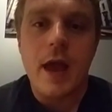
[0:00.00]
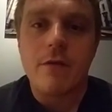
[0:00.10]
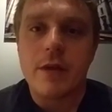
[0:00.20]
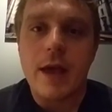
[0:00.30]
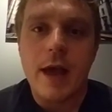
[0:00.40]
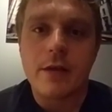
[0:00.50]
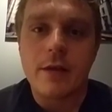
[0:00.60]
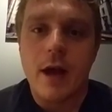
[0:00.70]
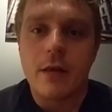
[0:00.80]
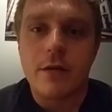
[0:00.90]
every
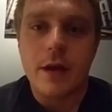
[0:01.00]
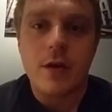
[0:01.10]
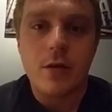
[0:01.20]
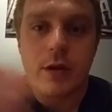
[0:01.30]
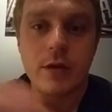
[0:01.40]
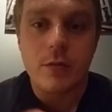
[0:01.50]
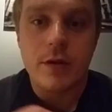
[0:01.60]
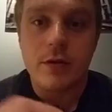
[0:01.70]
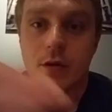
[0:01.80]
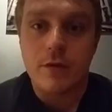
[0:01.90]
tax dollar that goes into
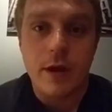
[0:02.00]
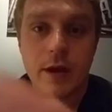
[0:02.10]
research for